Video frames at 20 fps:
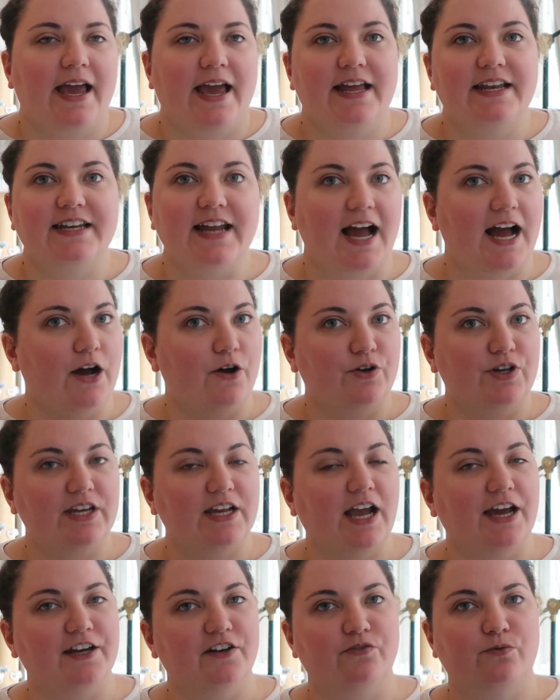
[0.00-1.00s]
And now
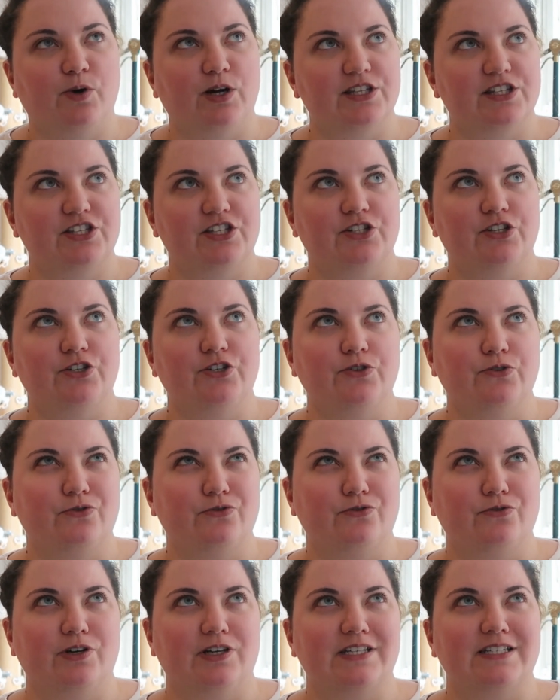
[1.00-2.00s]
he kind of wants to
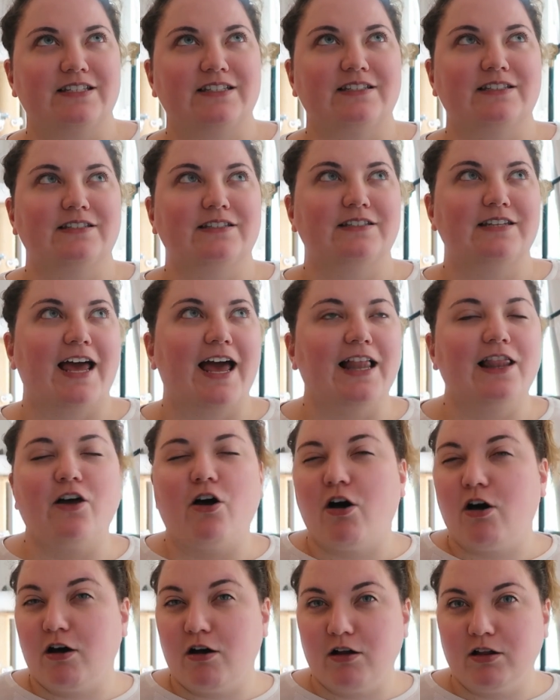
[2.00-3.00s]
do a
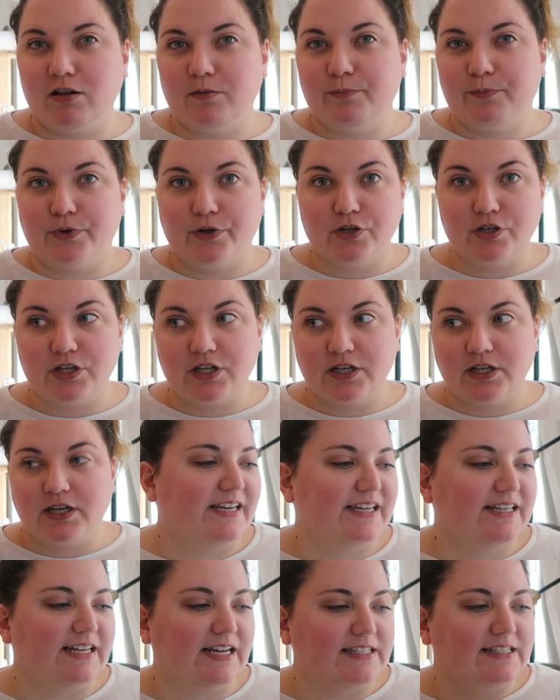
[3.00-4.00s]
tell-all book, but
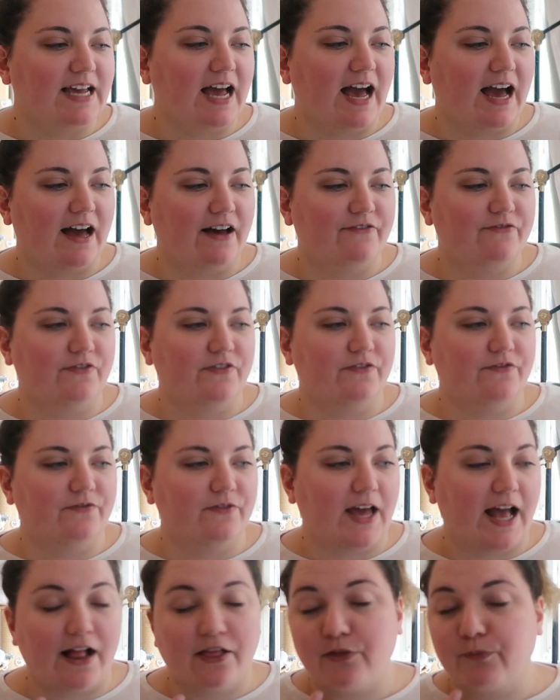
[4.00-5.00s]
he does have
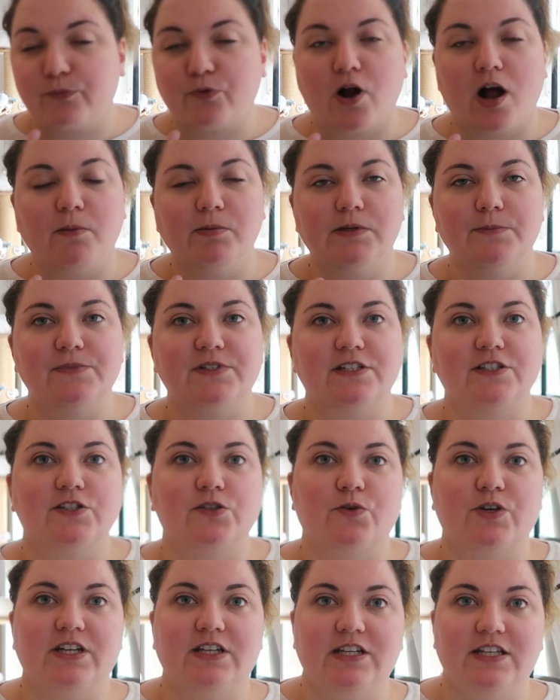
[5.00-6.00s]
health problems, and
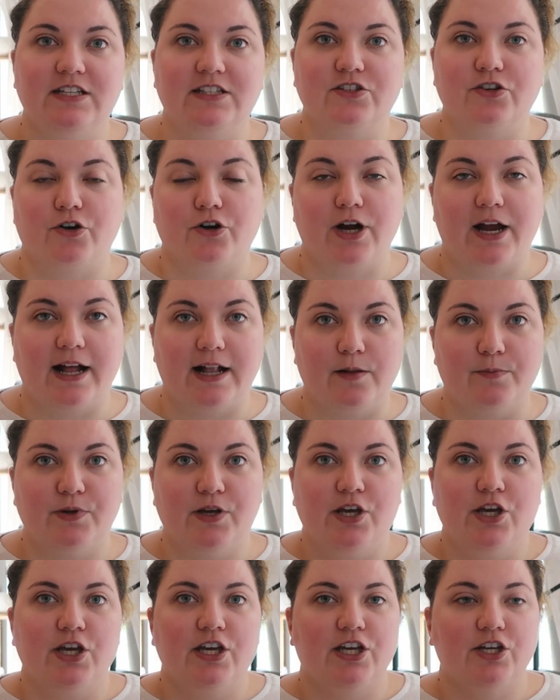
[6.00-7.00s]
so he needs her help
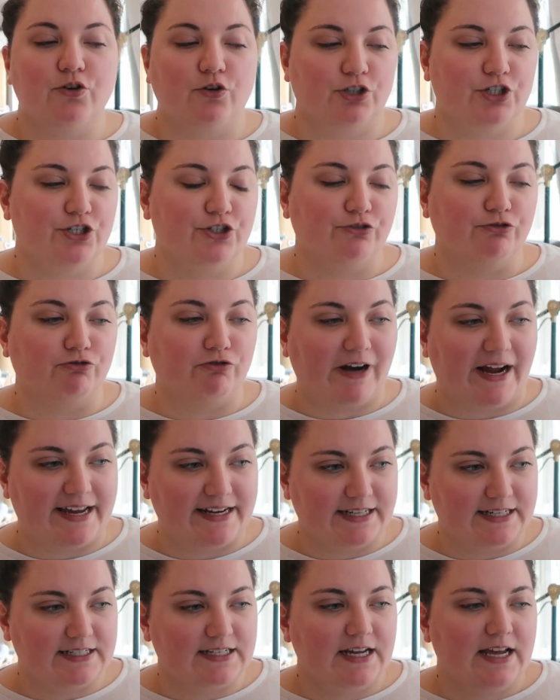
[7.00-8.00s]
in order to
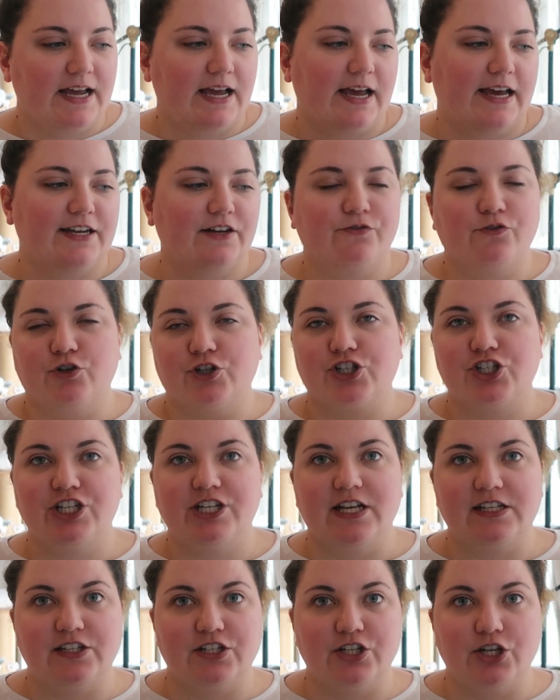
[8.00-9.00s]
write it. And of course
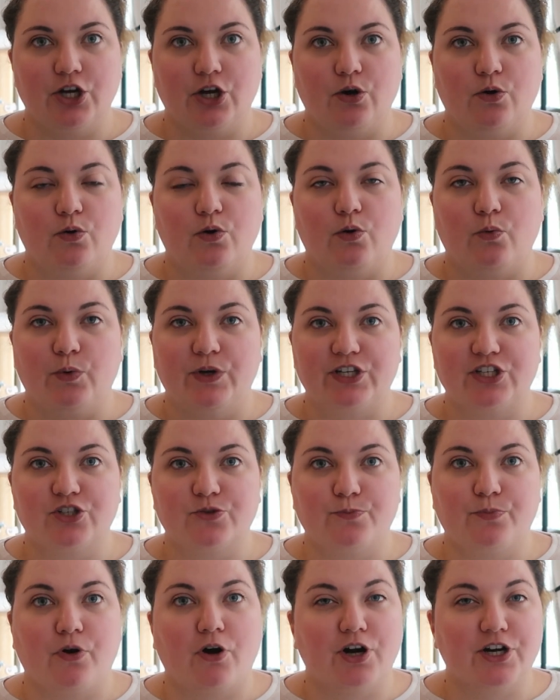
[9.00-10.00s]
she doesn't know
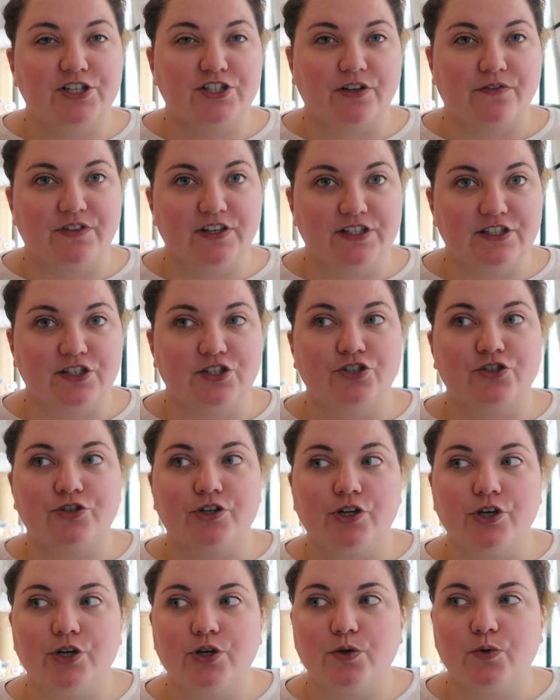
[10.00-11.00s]
which parts of this is
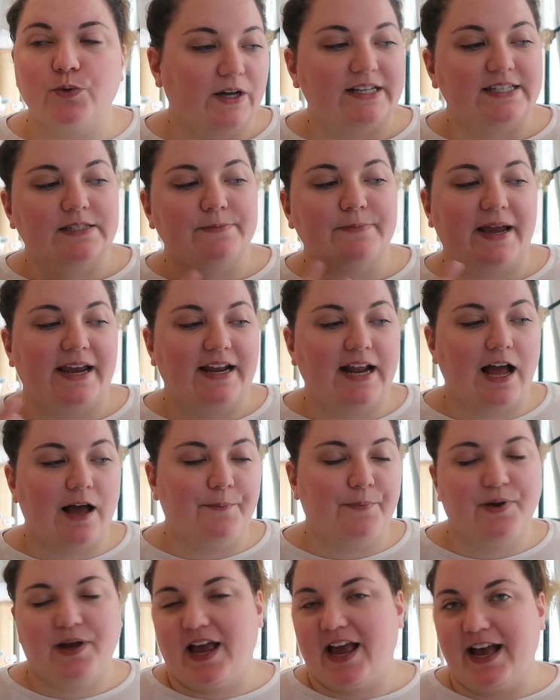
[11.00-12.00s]
true, what is made
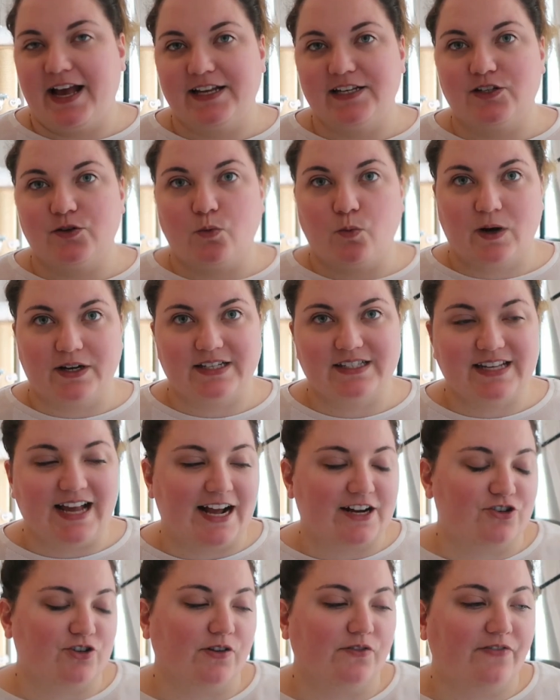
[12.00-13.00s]
up, and what is
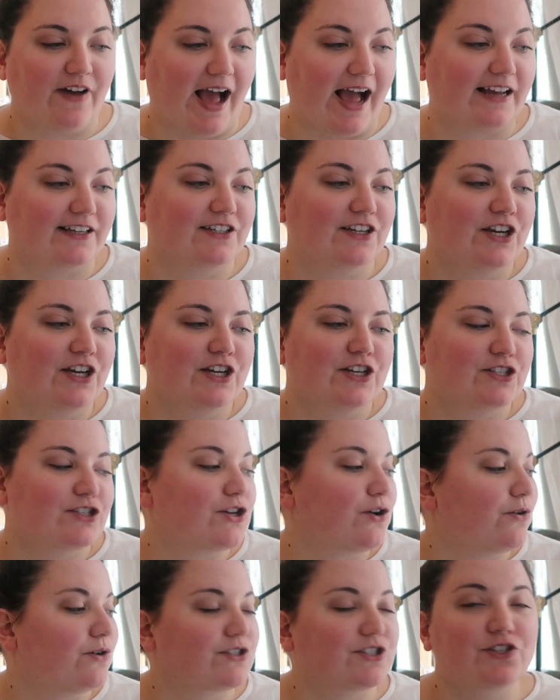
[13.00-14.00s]
actual fact.
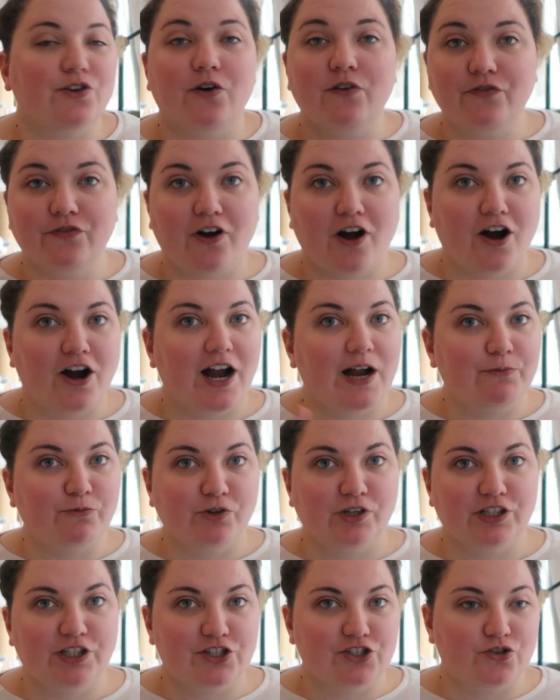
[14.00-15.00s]
So far I'm
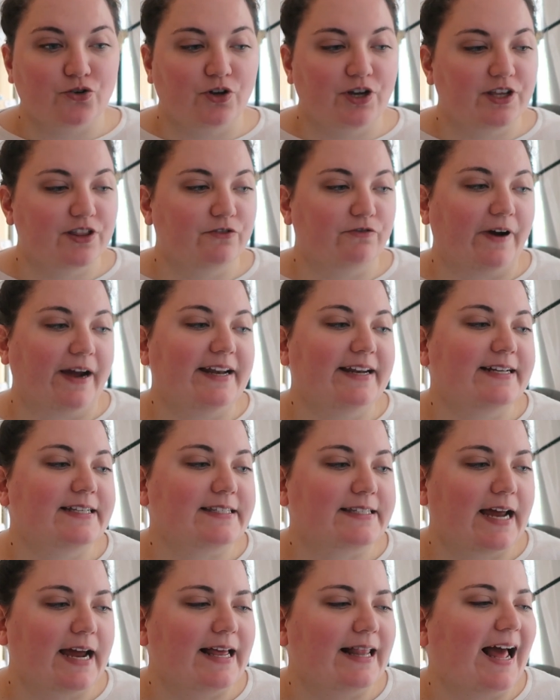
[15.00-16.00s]
really enjoying the writing
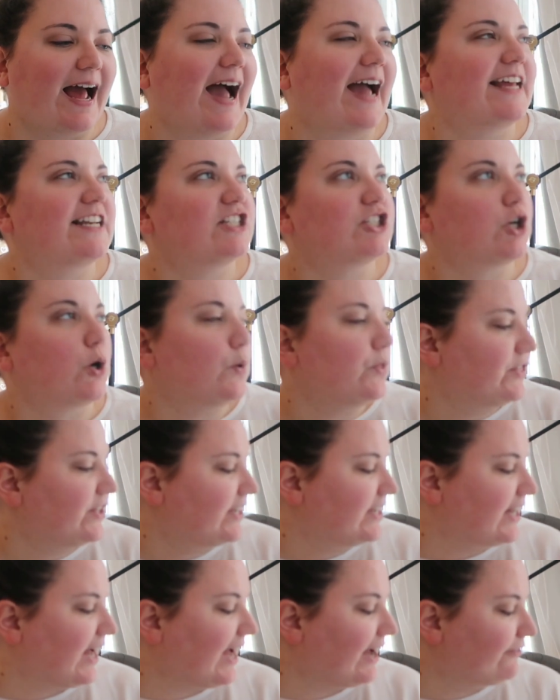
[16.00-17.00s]
style. I don't
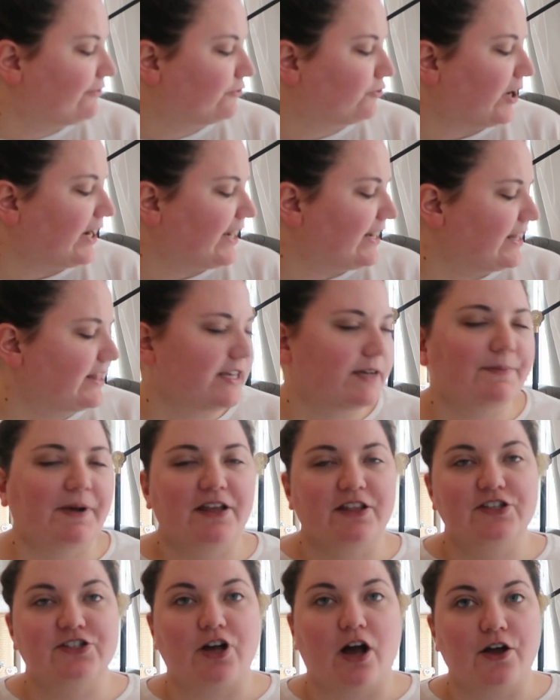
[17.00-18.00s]
think I've read anything
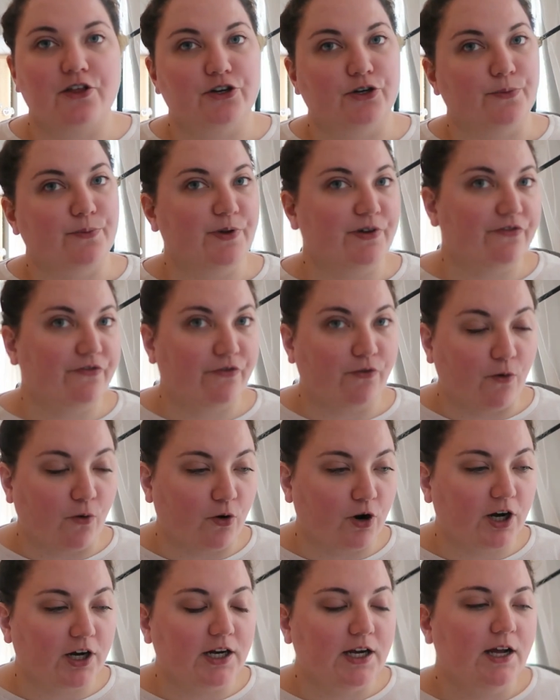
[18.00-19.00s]
by this author
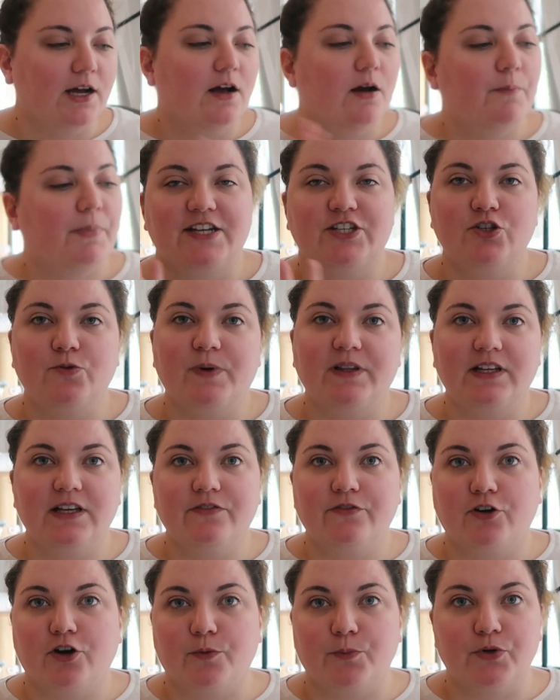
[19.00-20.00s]
before, but I do
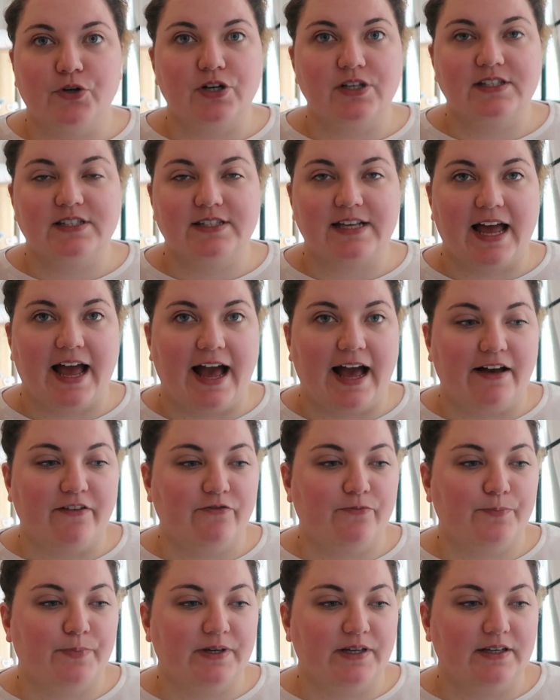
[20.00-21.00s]
believe her books
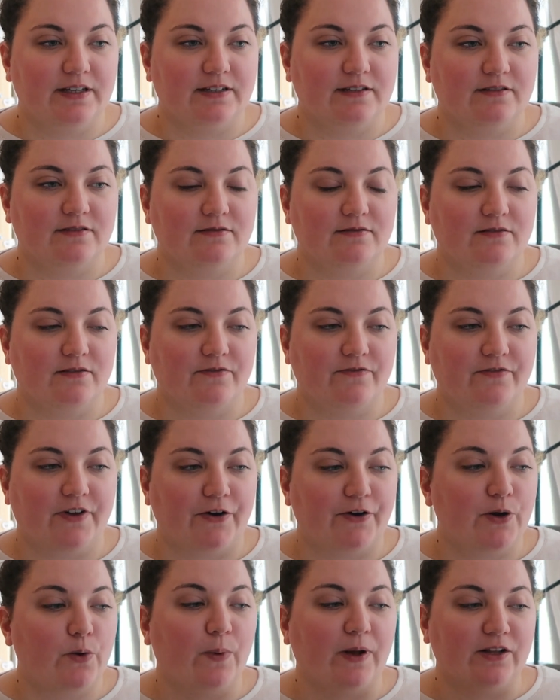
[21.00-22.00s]
have been
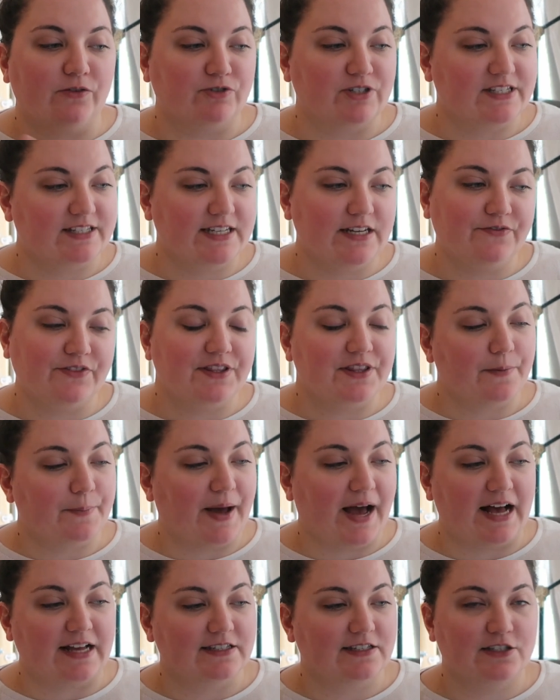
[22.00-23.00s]
very well received in the
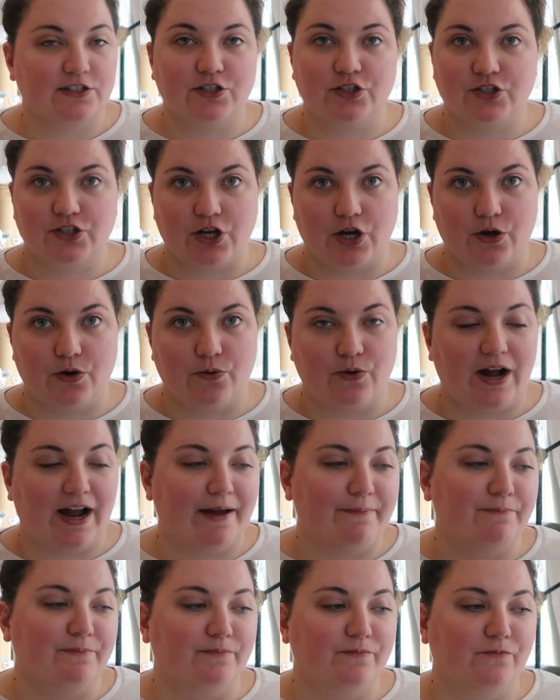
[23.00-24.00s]
past, so
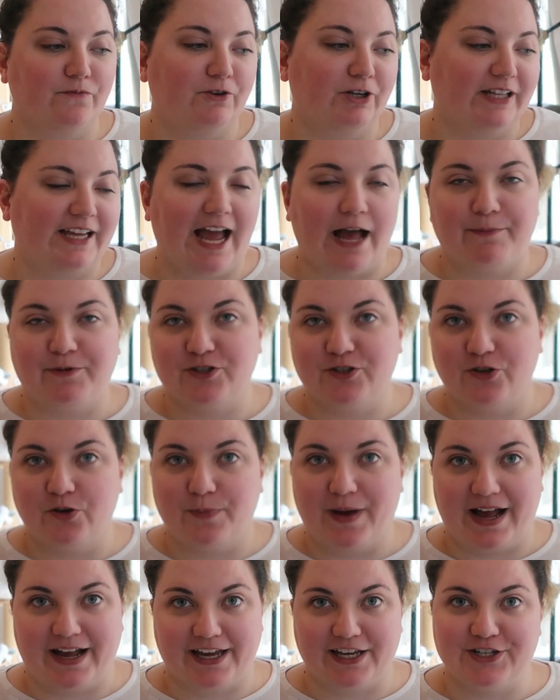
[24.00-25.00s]
I'm really happy to
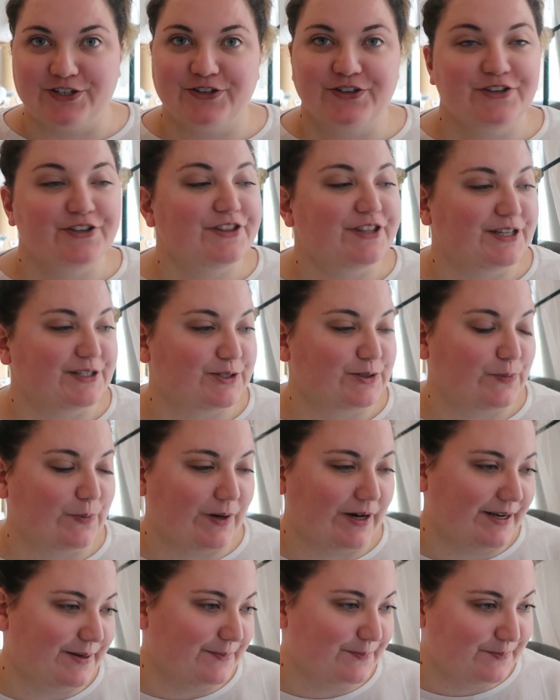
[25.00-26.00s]
go back into this
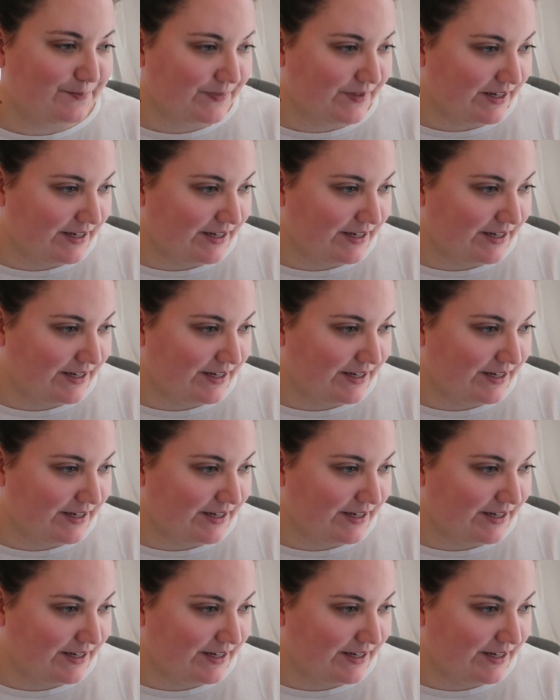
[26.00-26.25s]
one.